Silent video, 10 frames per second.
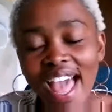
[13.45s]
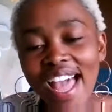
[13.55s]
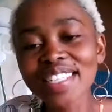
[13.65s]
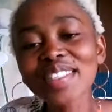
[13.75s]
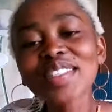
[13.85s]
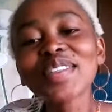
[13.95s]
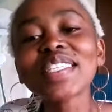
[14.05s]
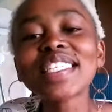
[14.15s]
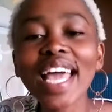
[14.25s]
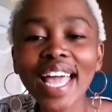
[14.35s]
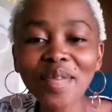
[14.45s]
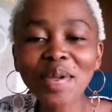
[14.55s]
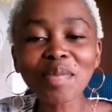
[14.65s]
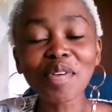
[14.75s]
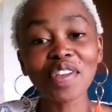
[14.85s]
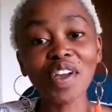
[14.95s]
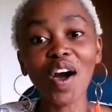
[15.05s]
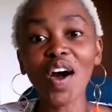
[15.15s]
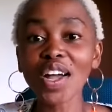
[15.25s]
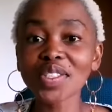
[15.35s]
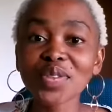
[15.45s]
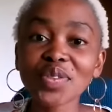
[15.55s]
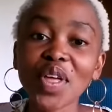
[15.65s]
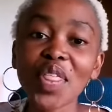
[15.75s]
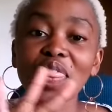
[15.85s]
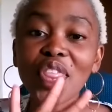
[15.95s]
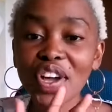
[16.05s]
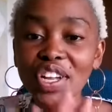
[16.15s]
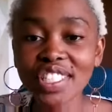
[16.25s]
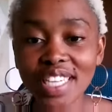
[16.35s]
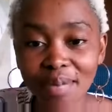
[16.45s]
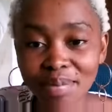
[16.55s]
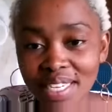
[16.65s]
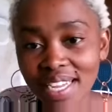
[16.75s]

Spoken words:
And today we're moving on to the third chapter.